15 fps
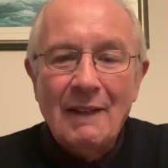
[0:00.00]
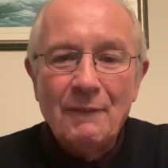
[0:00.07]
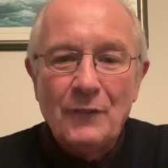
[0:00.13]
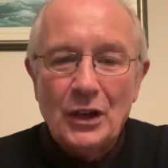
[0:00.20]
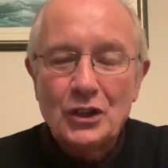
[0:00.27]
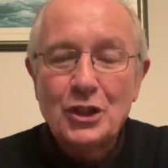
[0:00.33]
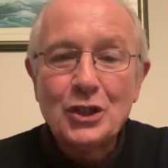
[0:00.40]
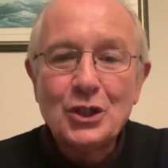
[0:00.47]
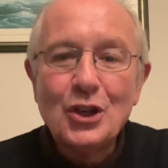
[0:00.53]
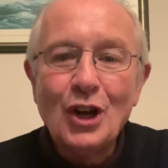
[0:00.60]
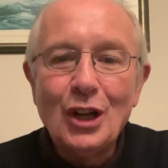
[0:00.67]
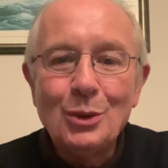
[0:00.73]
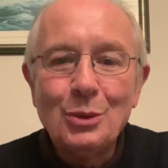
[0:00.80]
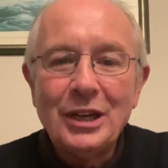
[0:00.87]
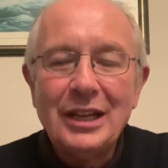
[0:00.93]
versus
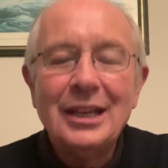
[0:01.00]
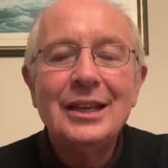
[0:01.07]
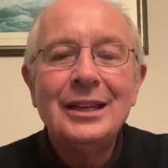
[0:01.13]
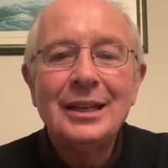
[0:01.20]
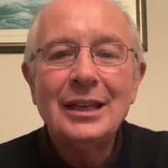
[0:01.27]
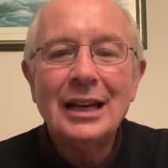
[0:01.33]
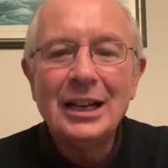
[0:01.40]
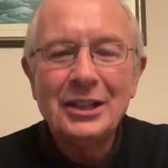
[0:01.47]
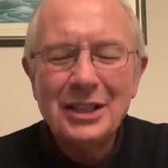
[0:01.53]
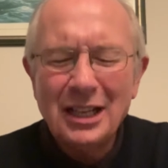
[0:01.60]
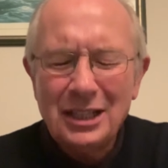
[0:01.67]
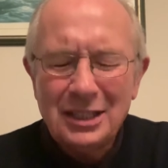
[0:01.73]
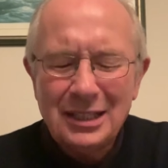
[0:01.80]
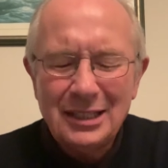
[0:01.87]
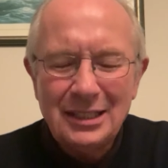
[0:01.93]
Galway. Or
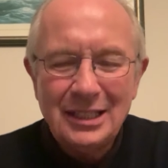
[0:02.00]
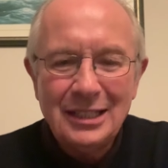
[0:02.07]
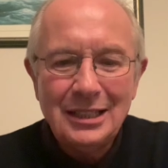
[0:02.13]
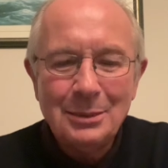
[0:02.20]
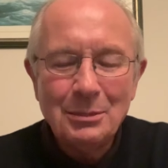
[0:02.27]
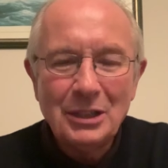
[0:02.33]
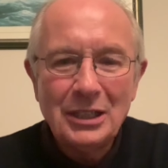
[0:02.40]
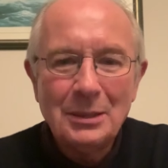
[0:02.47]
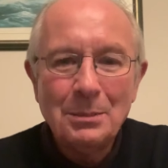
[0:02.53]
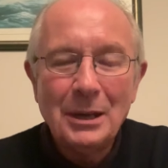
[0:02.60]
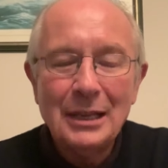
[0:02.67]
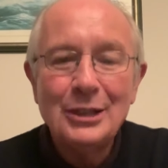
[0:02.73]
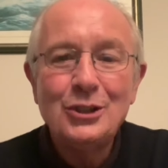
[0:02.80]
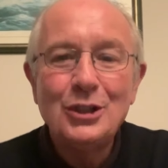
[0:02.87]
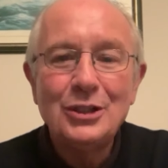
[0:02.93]
not Kilkenny, my
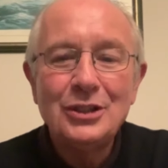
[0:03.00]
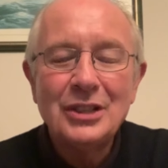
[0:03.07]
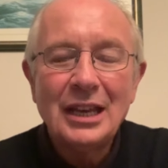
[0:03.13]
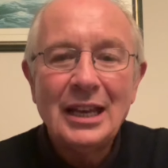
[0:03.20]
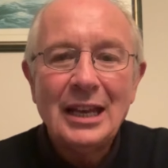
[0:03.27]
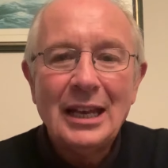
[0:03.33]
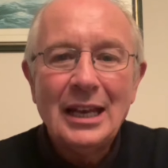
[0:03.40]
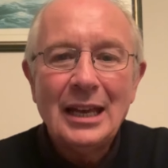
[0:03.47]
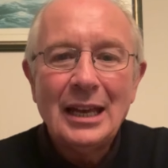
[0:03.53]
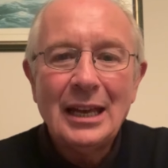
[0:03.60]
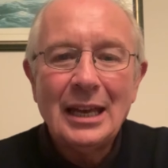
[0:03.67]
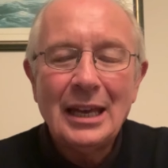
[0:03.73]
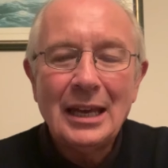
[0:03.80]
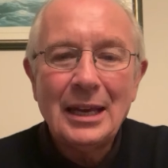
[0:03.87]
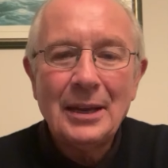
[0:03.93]
apologies.
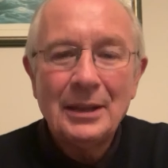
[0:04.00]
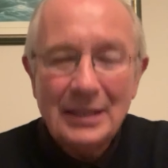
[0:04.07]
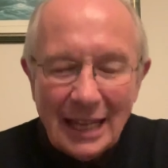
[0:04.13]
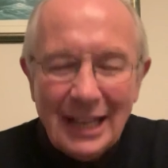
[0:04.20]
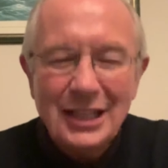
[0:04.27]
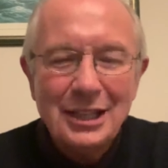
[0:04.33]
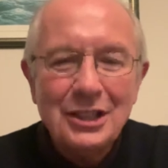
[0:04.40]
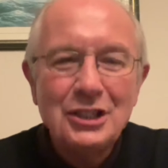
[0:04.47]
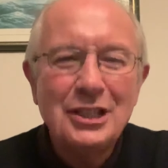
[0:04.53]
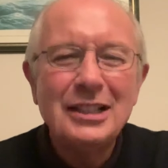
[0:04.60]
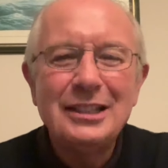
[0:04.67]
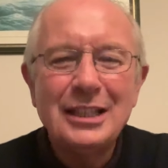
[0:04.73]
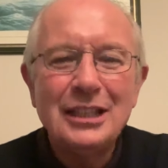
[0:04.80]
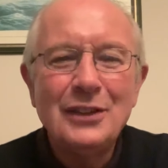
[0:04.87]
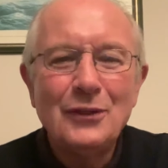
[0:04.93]
It is
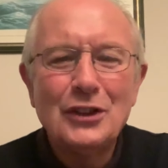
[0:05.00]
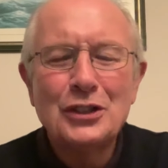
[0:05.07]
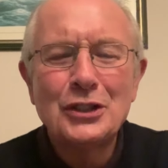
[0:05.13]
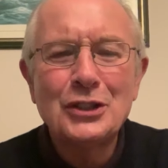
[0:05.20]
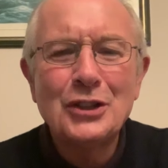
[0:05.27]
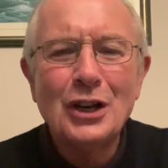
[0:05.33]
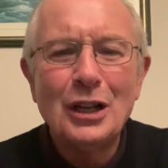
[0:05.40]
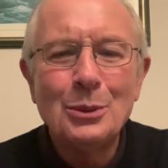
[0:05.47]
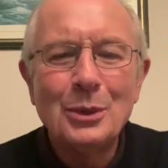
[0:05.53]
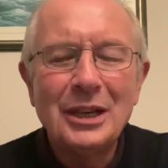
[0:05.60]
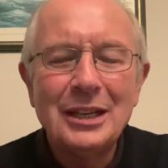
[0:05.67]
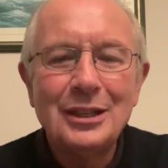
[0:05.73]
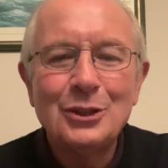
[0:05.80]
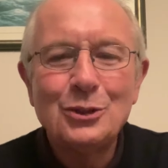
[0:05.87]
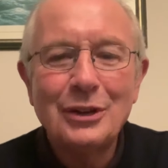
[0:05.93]
Kilkenny versus Galway.
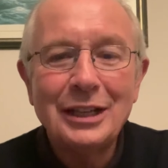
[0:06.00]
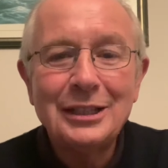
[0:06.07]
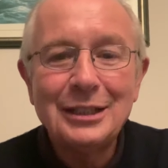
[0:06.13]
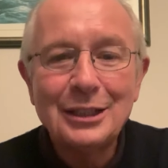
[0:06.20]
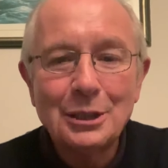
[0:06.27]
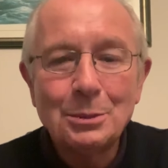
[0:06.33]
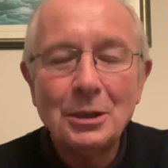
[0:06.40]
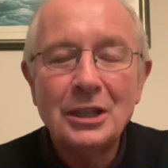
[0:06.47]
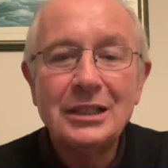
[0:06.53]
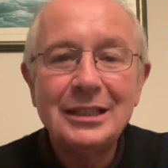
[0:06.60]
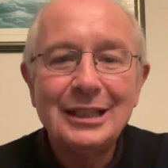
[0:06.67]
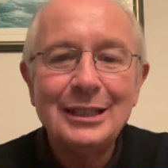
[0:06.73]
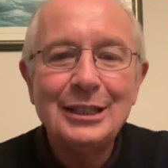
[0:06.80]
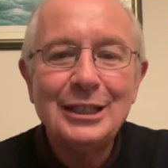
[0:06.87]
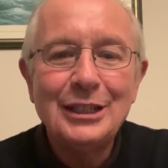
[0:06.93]
Try to get about it.
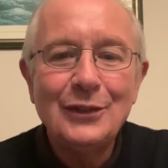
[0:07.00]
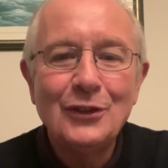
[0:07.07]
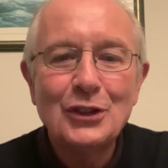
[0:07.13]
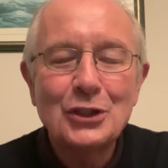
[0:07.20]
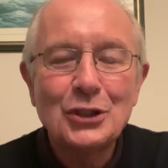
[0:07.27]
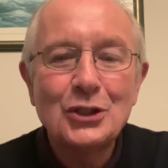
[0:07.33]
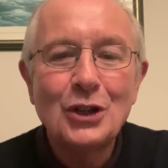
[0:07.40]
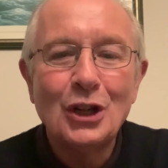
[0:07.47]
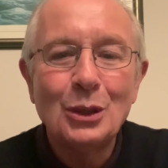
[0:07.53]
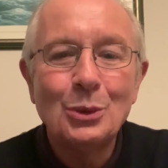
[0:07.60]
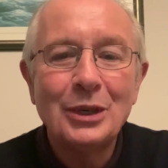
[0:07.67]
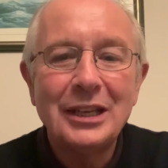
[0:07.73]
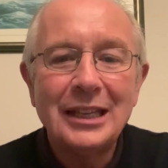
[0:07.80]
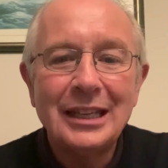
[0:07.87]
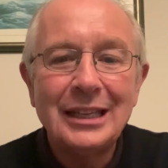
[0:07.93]
Kilkenny versus
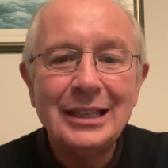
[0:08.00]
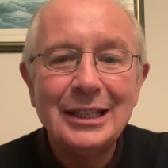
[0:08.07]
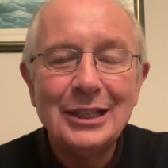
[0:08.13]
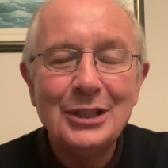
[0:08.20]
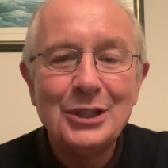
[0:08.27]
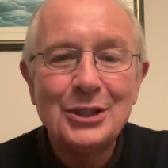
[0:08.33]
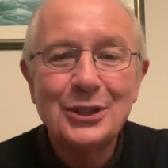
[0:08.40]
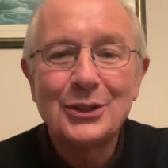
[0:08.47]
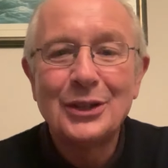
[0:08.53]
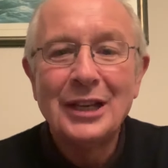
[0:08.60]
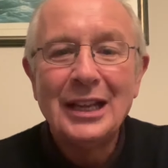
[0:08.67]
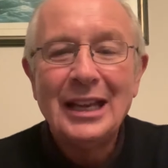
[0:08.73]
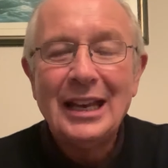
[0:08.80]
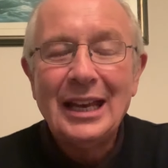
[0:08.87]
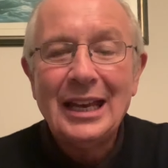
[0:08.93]
Galway and Leinster.
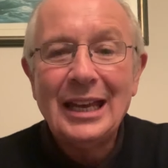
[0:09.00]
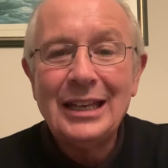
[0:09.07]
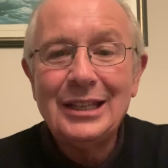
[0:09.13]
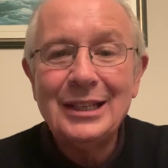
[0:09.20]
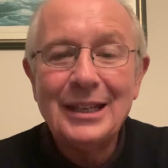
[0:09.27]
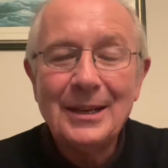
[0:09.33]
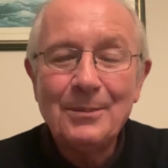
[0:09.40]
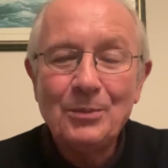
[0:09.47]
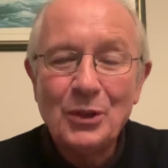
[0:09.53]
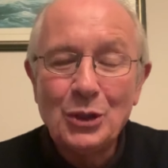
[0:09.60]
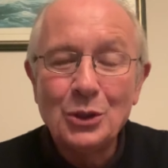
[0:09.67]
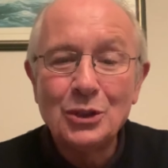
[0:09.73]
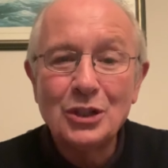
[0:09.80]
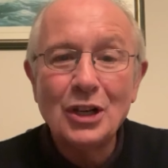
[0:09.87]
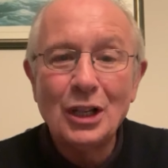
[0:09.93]
And,
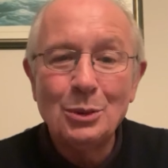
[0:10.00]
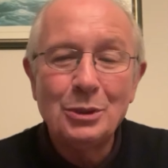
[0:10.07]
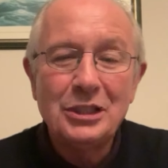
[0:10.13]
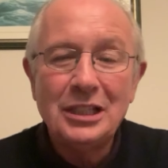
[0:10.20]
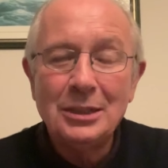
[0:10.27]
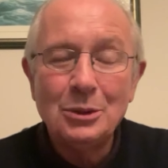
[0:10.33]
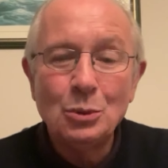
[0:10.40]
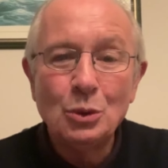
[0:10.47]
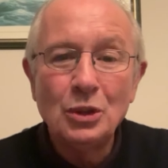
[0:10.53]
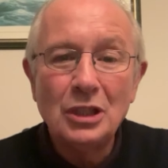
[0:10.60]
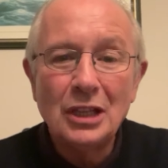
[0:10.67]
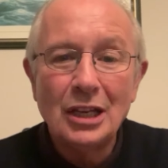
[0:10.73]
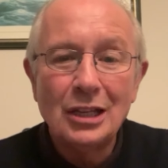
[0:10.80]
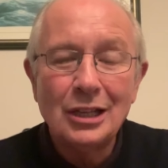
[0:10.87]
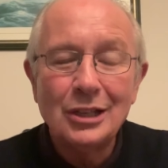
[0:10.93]
the Galway team that won the
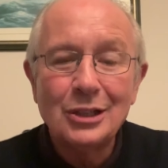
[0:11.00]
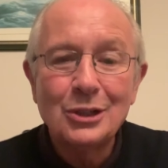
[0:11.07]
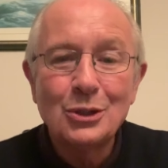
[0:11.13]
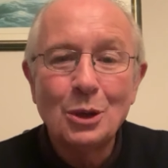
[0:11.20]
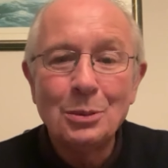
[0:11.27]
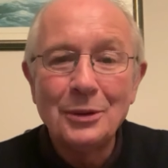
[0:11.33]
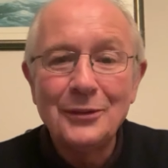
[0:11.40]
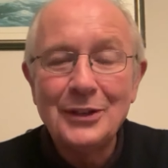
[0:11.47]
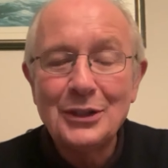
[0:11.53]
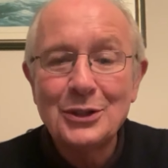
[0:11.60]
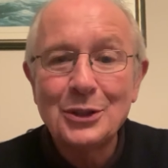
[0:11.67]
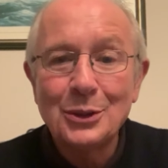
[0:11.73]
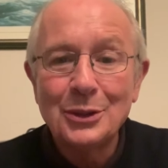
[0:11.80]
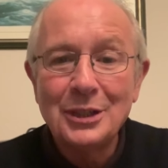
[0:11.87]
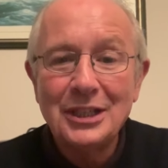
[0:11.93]
All-Ireland a couple of years
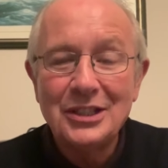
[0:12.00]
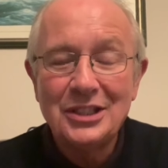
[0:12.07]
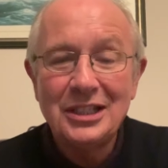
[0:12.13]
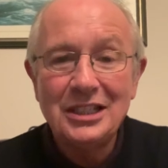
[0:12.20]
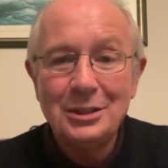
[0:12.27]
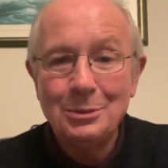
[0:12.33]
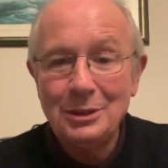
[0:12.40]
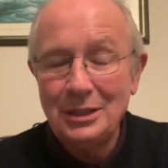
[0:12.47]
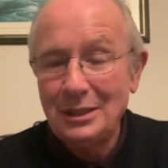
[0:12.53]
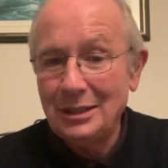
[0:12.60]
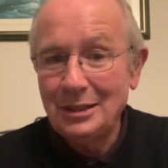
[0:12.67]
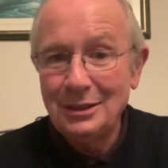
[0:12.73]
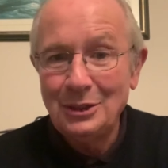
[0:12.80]
ago, they seem to be,